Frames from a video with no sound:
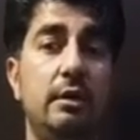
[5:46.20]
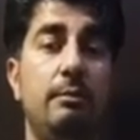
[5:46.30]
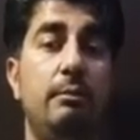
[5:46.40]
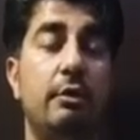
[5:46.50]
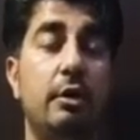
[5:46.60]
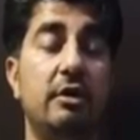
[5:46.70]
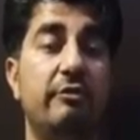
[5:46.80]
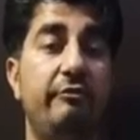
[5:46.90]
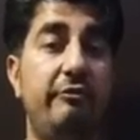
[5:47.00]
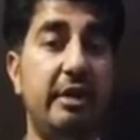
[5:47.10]
brought
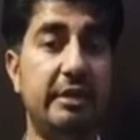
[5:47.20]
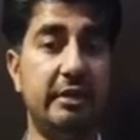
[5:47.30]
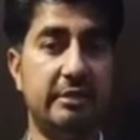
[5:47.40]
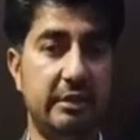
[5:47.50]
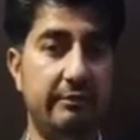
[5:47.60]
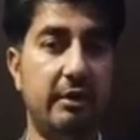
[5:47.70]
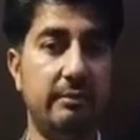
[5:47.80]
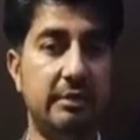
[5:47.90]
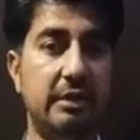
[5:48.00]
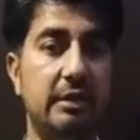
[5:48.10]
various
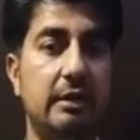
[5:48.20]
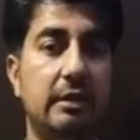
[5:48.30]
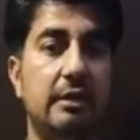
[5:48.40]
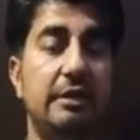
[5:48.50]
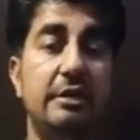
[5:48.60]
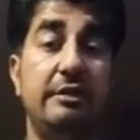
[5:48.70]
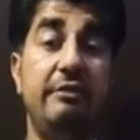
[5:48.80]
reforms in the country,